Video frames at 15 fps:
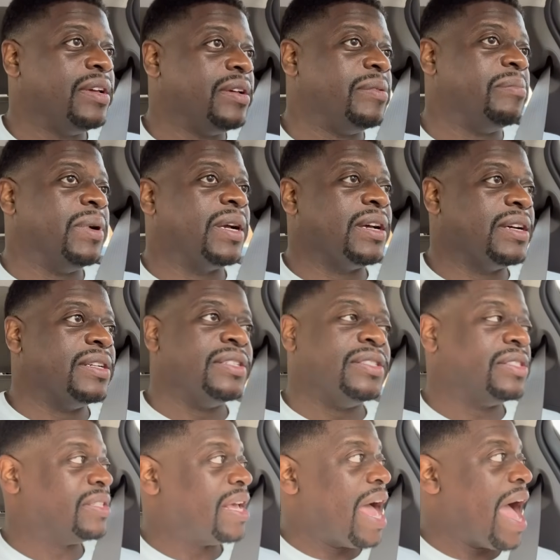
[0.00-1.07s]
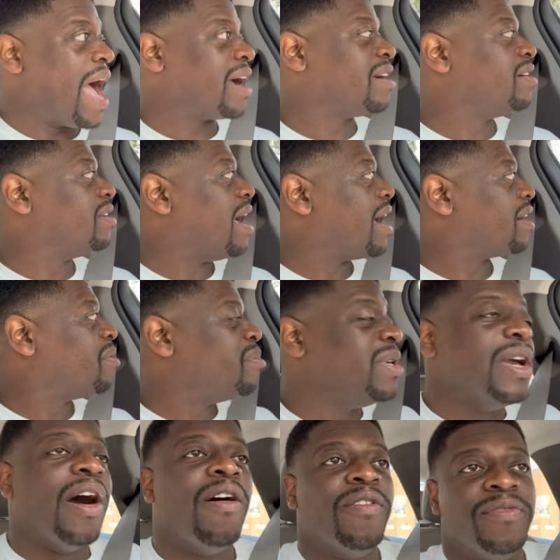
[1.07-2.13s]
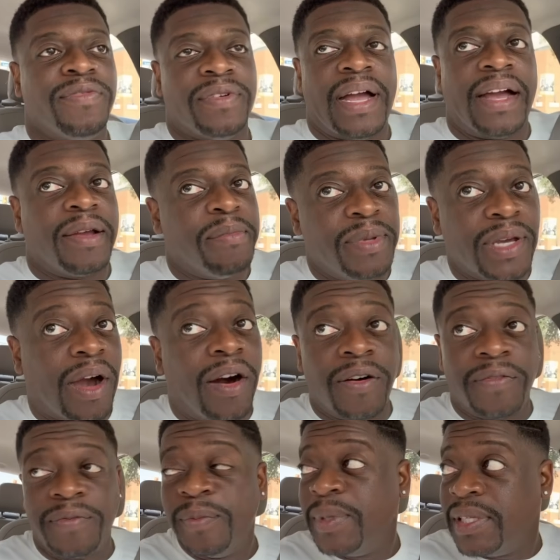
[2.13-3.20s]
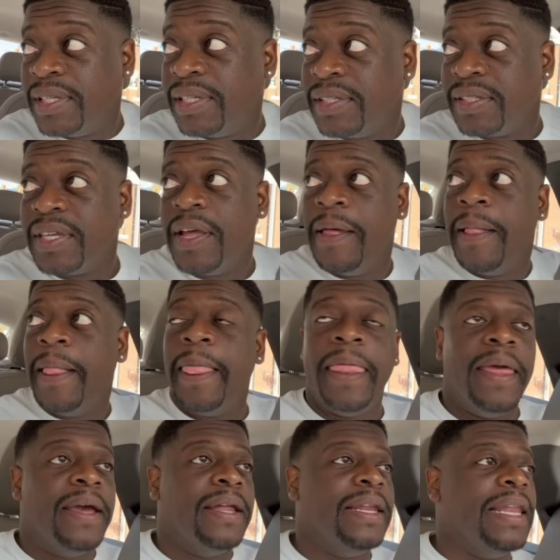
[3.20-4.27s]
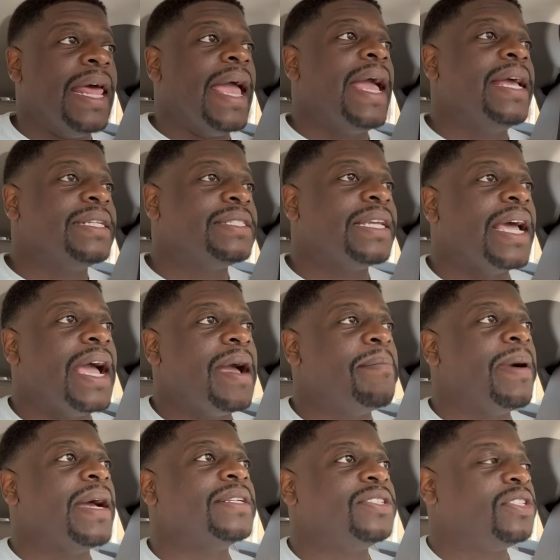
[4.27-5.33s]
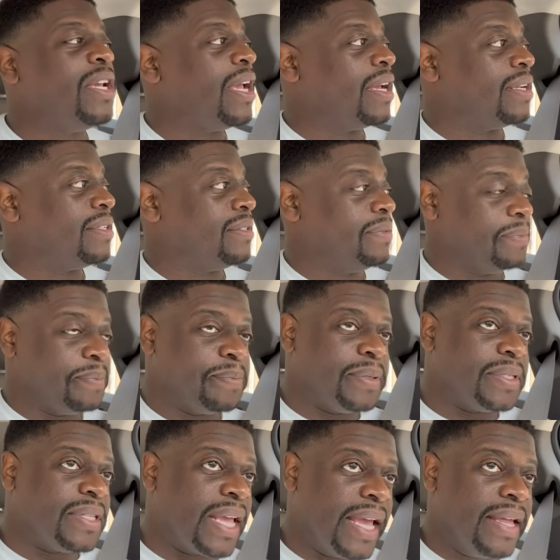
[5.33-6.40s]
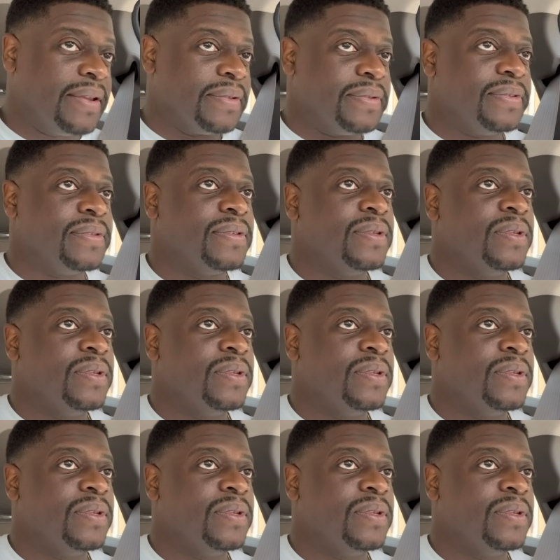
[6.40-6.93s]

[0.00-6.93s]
because I could be off. I could be off with this. Last time I checked, potatoes